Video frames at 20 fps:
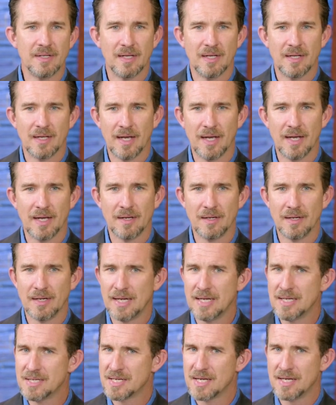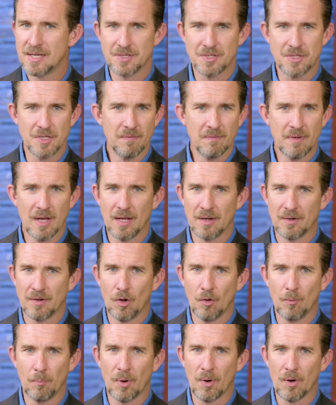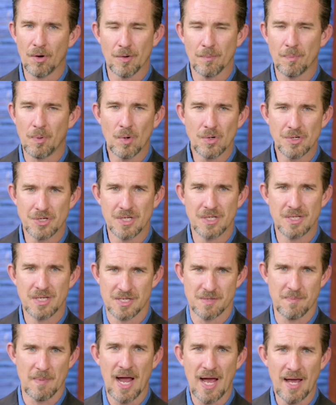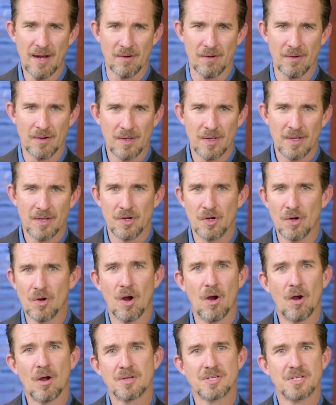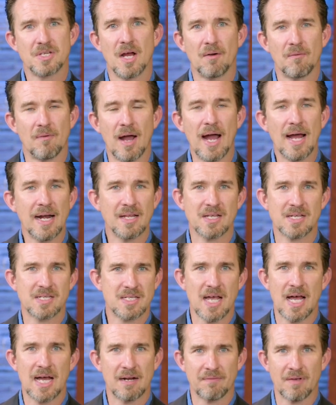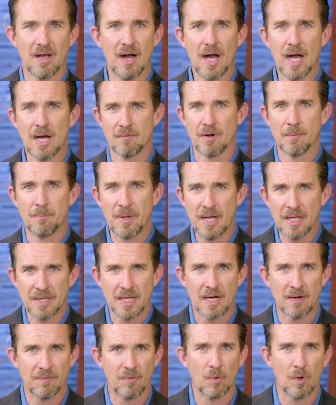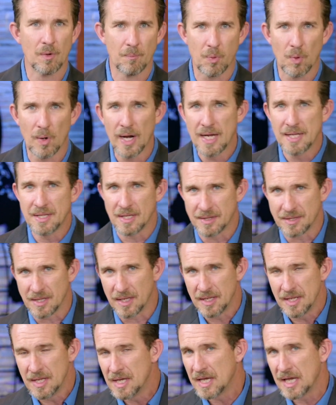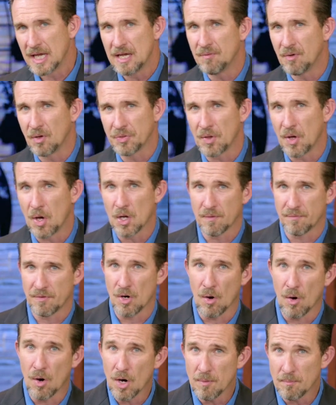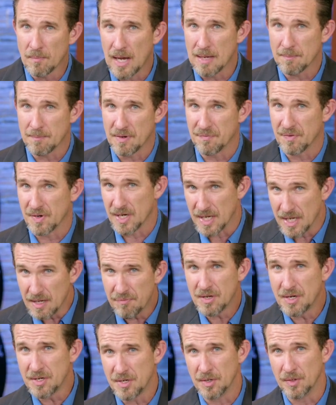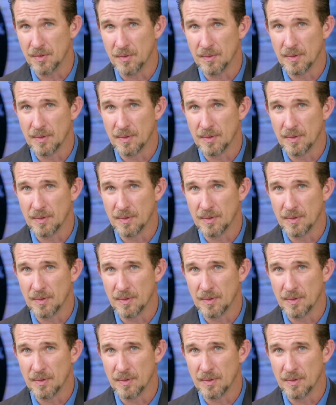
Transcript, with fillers: And he says, You've got no part or portion in this matter. Your heart's not right in the sight of God. Repent therefore and pray that the evil thought of your heart might be forgiven you.